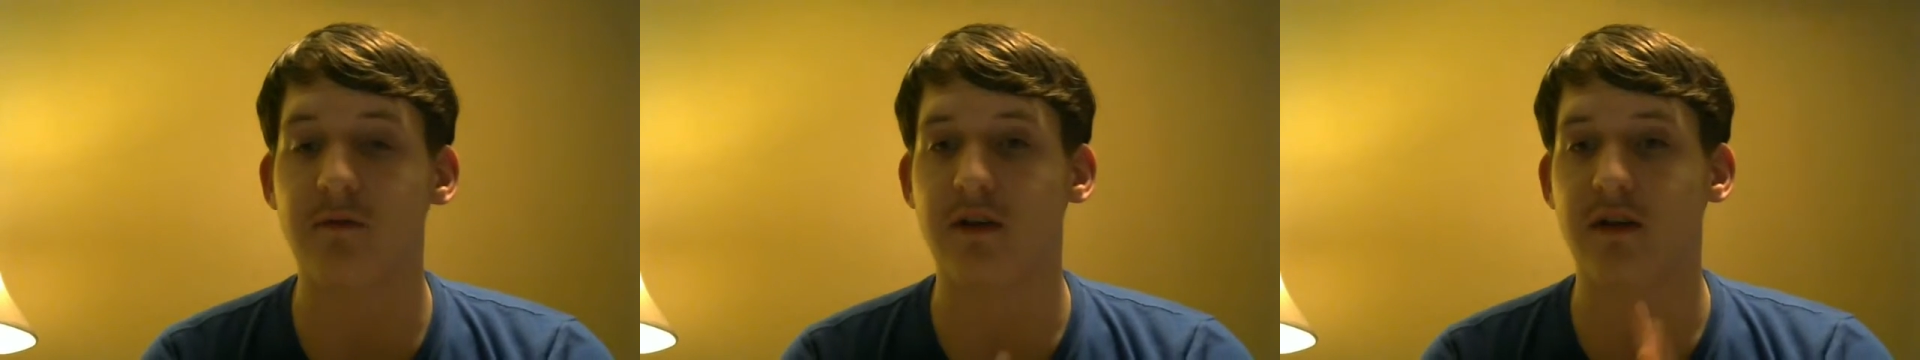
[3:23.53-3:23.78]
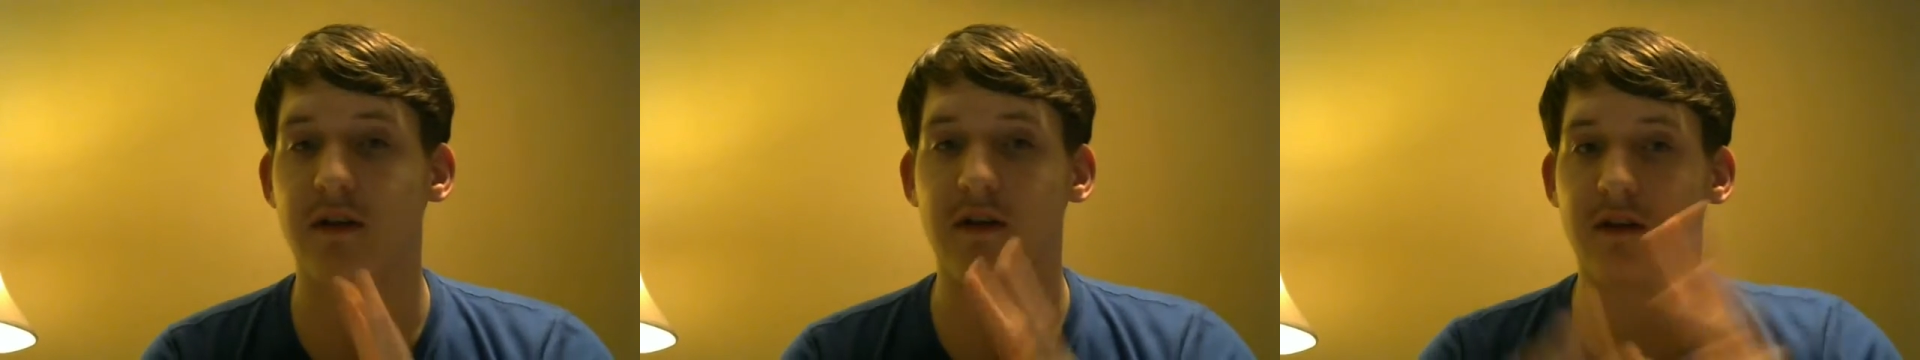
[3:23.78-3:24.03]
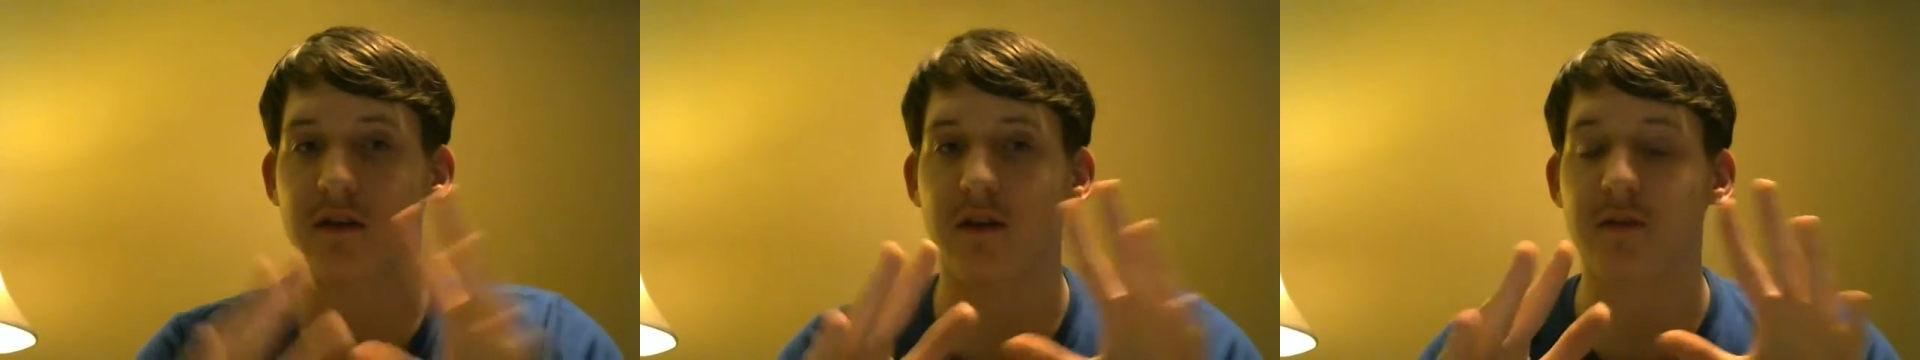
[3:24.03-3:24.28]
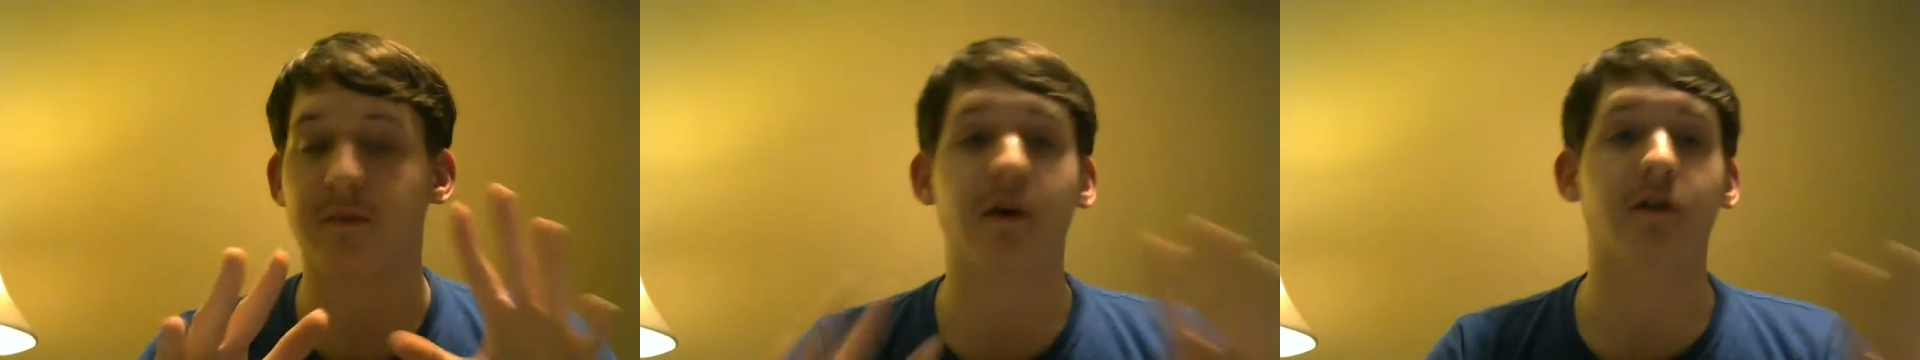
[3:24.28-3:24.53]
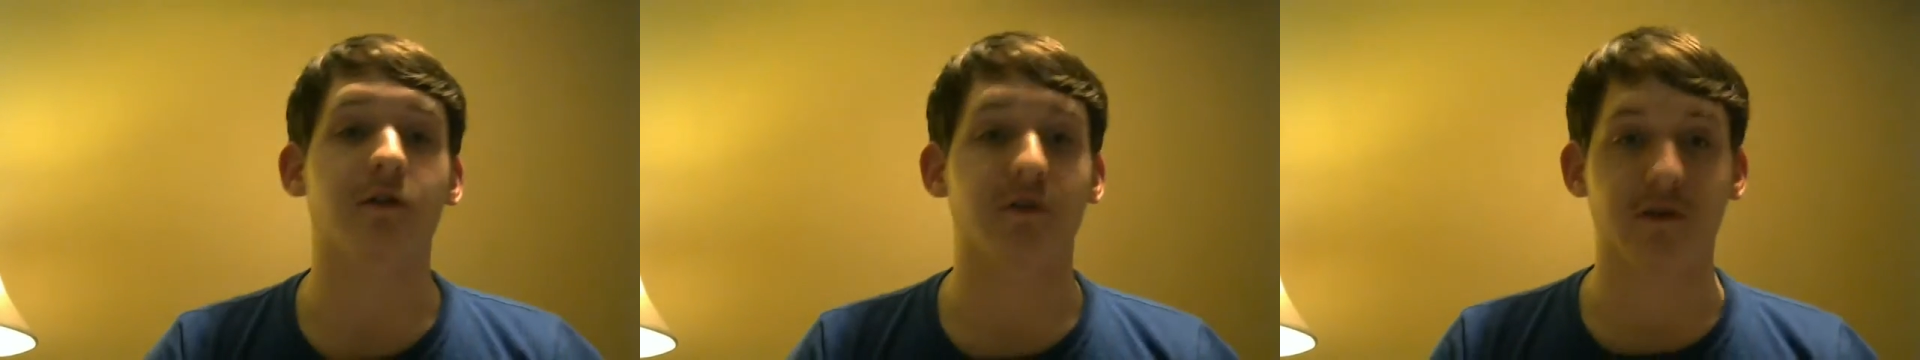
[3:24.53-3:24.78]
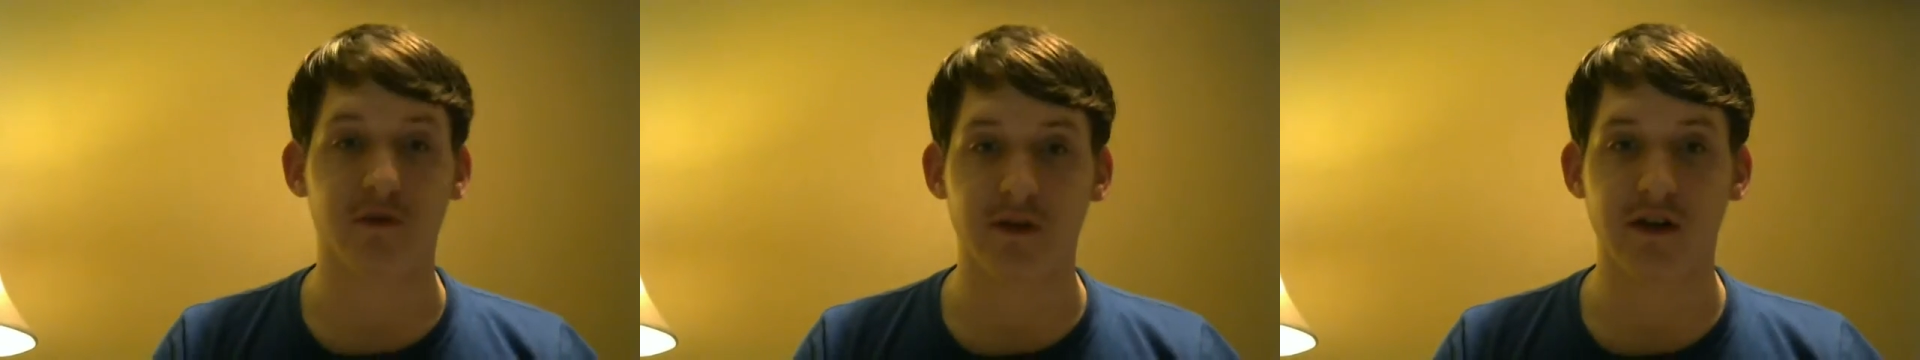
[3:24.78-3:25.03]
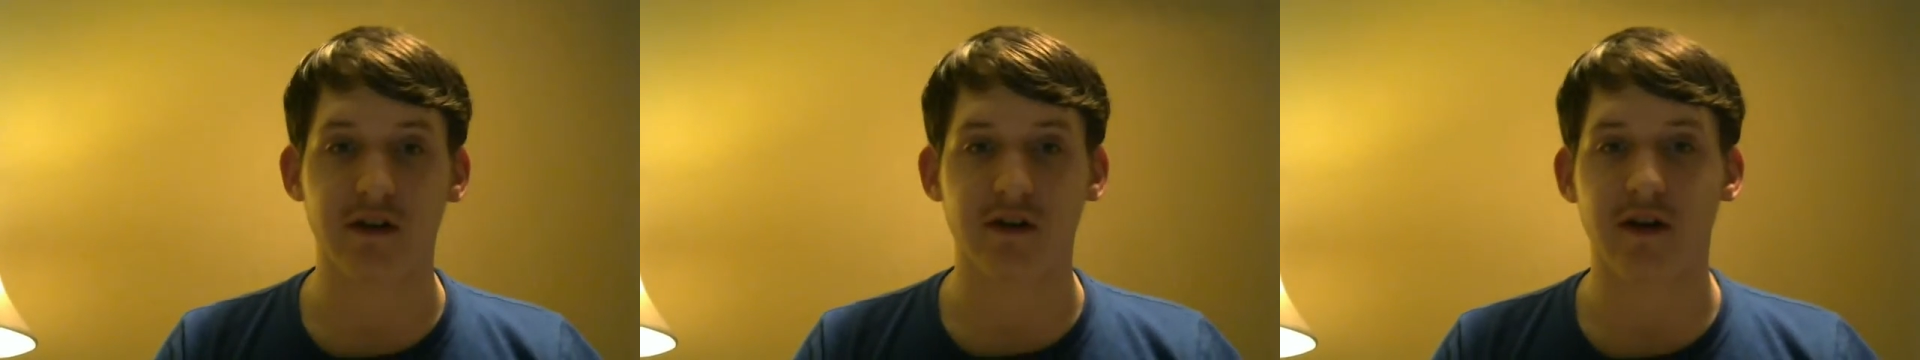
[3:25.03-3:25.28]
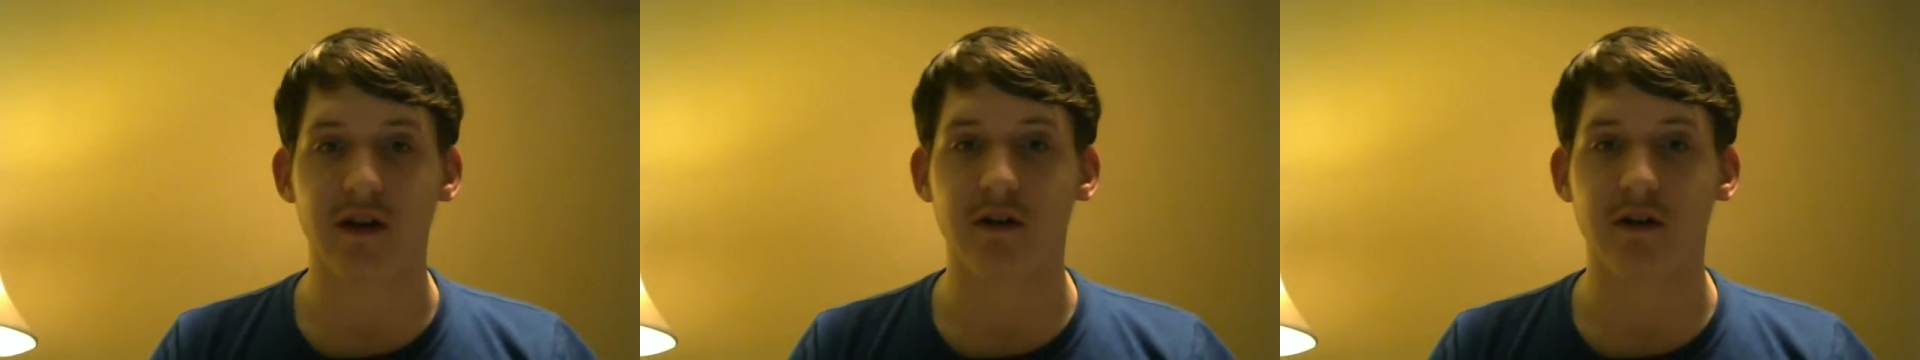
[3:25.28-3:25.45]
the, the bunker looked really good.